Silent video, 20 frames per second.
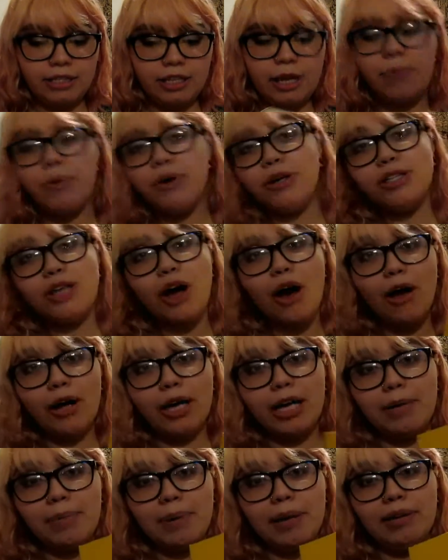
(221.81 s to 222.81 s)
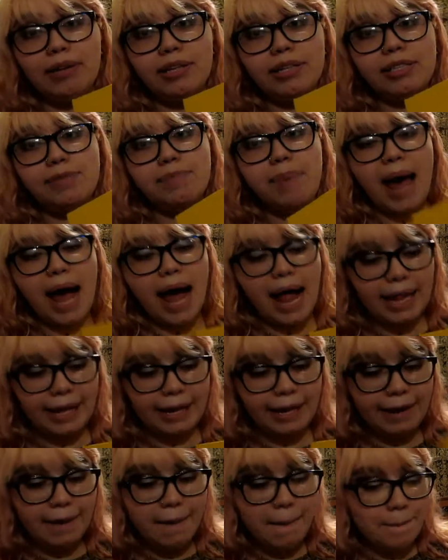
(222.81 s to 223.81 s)
they were talking about this
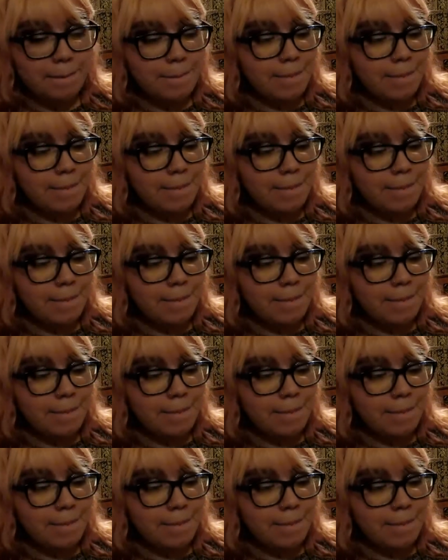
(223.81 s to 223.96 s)
palette,